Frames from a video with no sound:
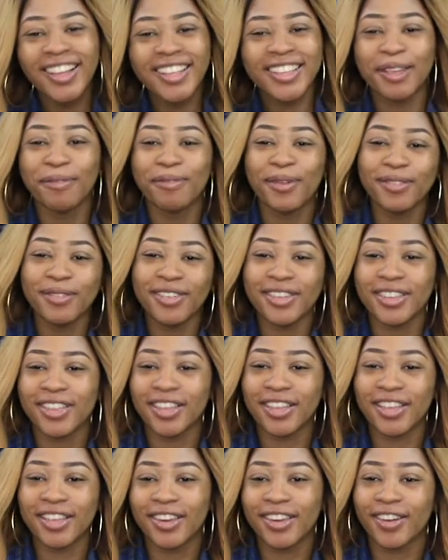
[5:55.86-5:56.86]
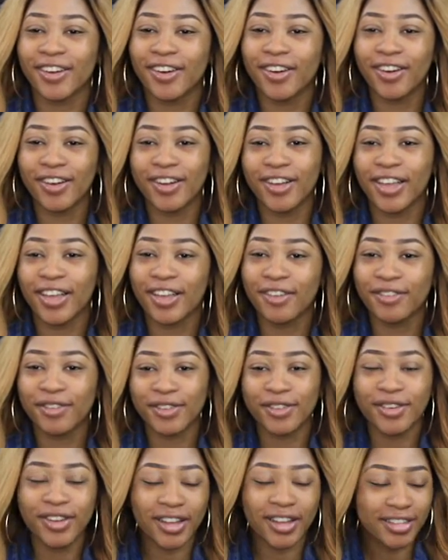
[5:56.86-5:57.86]
They're probably thinking, oh, hey,
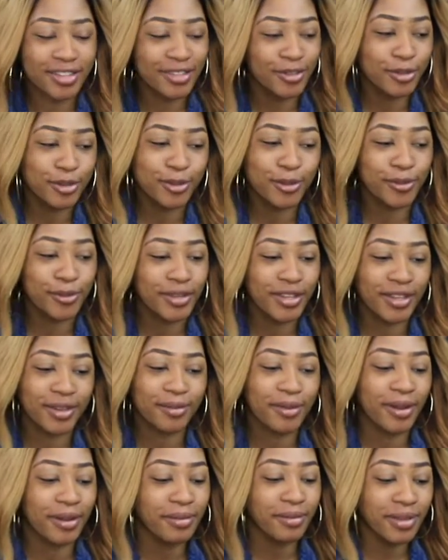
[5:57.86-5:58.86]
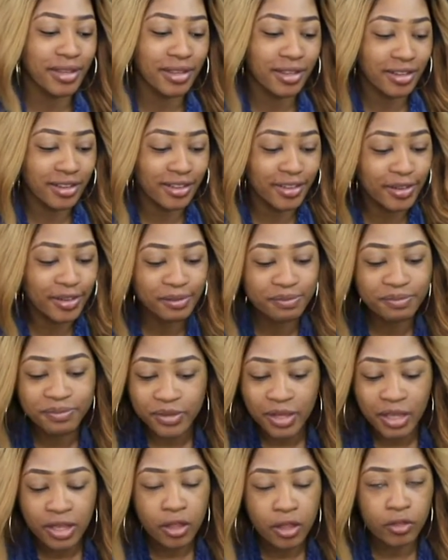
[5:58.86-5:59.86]
what you guys, you're talking about me.
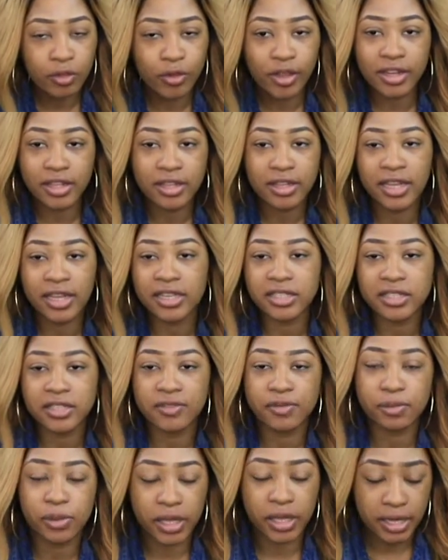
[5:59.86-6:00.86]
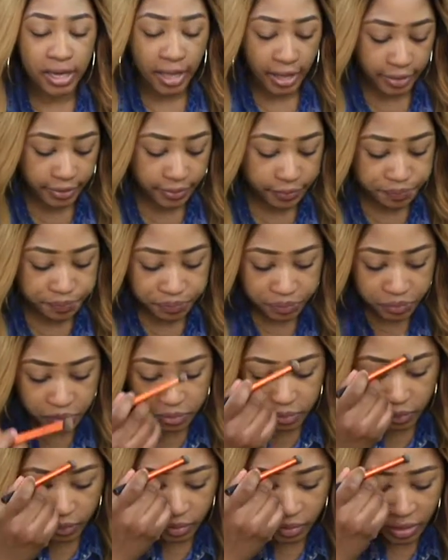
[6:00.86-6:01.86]
Um, not in a negative way, like
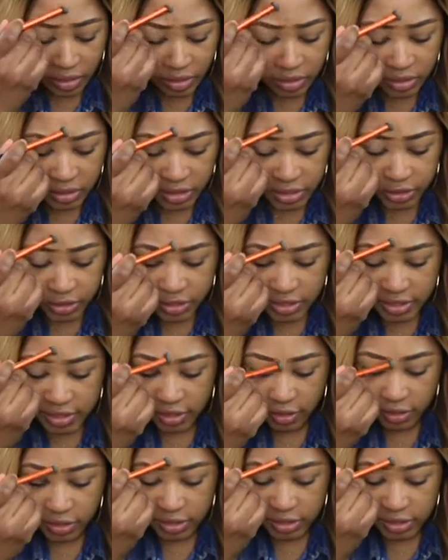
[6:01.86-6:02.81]
they just didn't